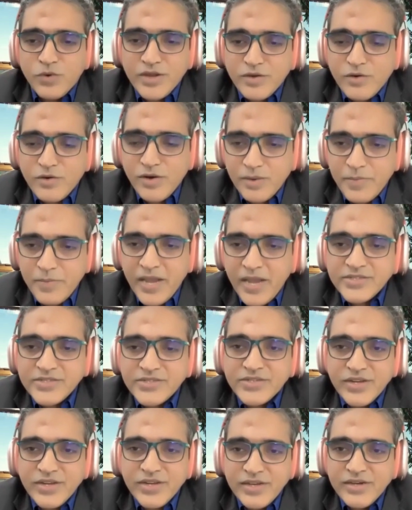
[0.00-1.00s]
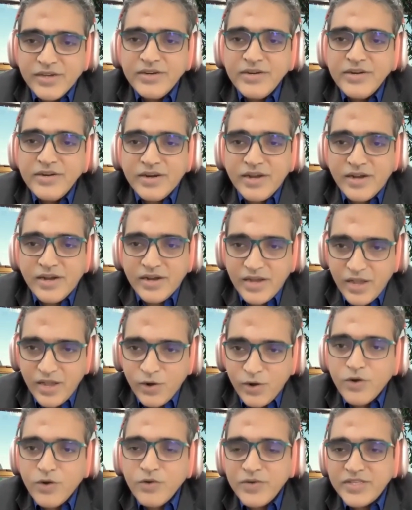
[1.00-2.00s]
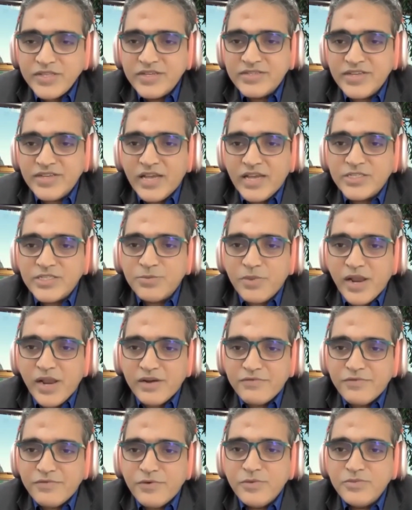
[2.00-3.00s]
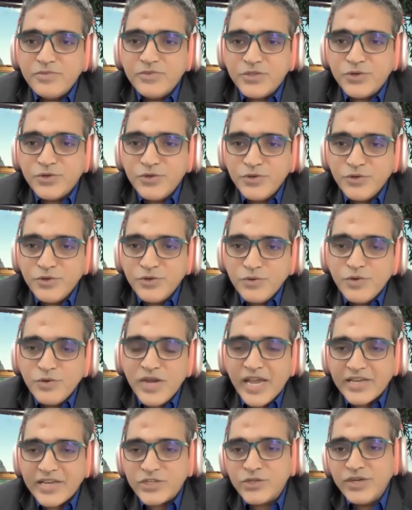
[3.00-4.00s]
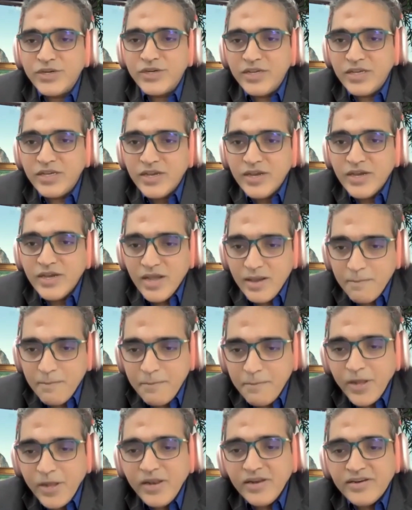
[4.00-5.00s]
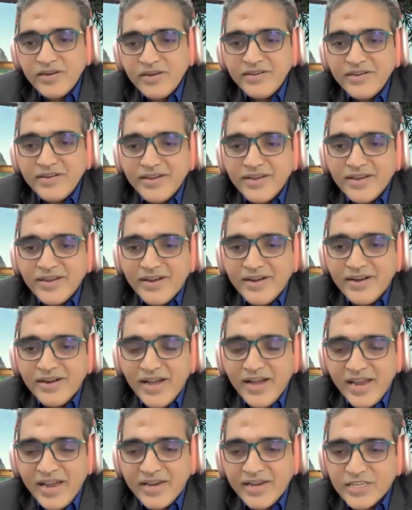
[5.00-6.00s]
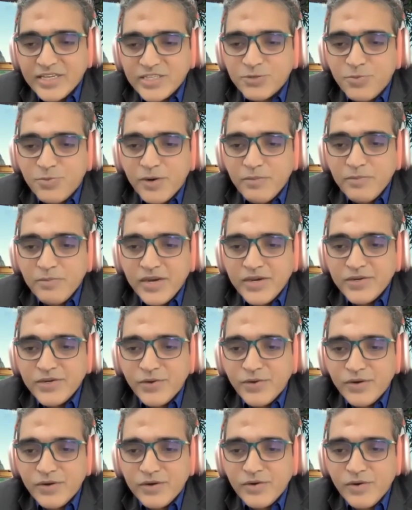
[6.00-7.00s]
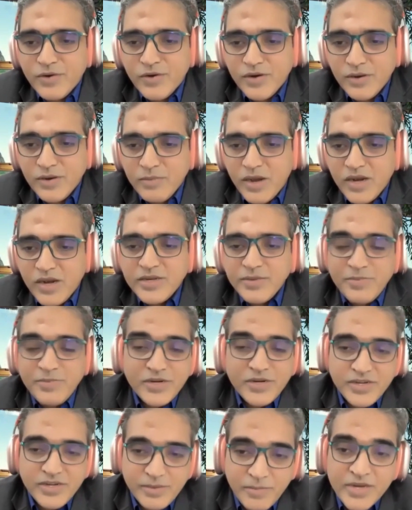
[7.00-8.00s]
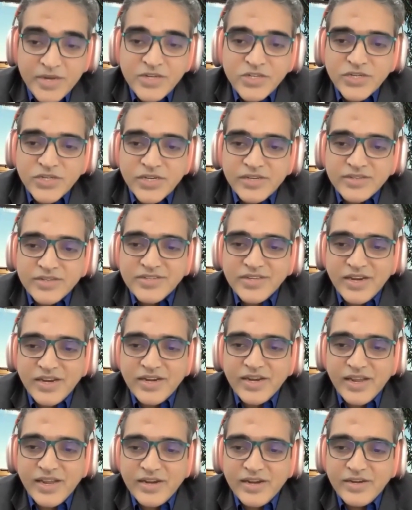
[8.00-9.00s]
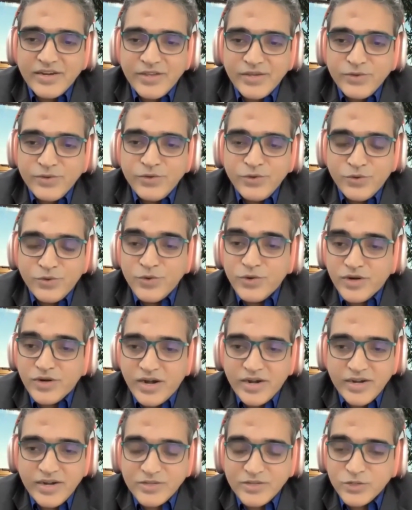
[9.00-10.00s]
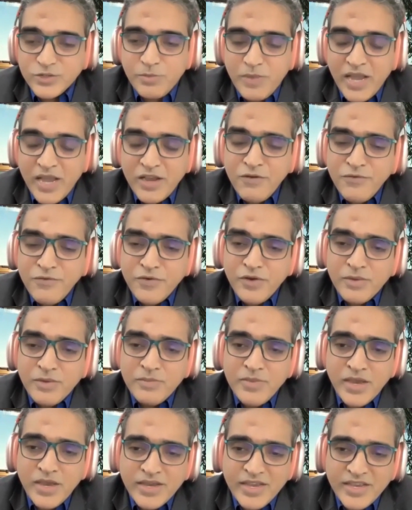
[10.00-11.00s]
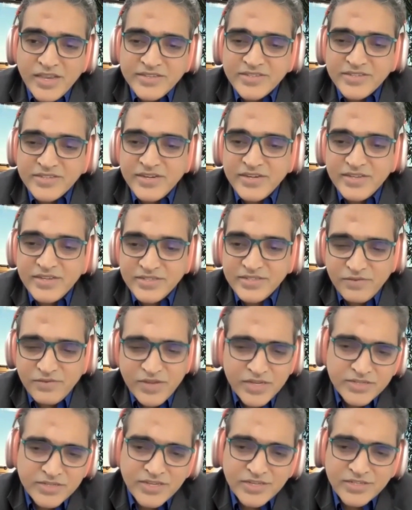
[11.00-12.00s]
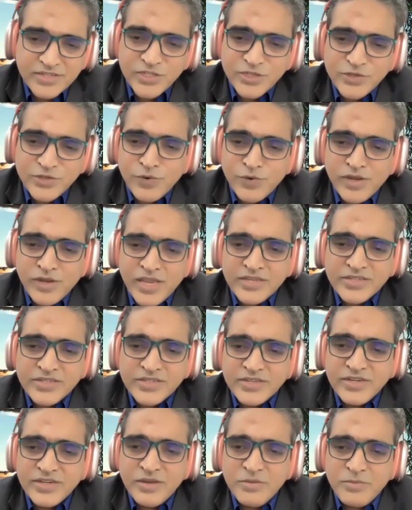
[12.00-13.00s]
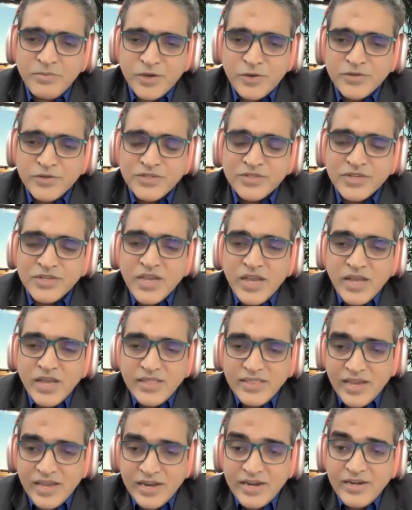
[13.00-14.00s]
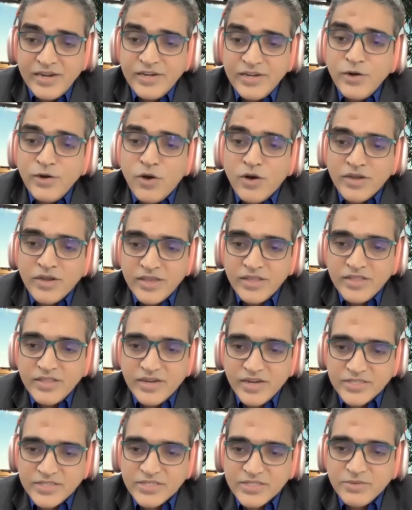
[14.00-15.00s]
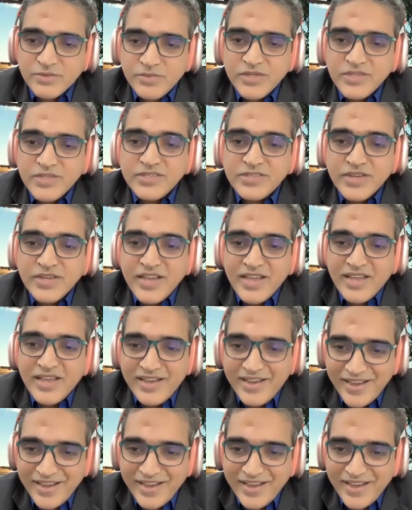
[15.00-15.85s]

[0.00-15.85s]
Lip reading: what you call PaaS layer along with the SaaS platform, so you could actually build and experiment on multiple dimensions, and you could run it. So Bank of Colombia case study is a very successful case study, because they are interlocking the customers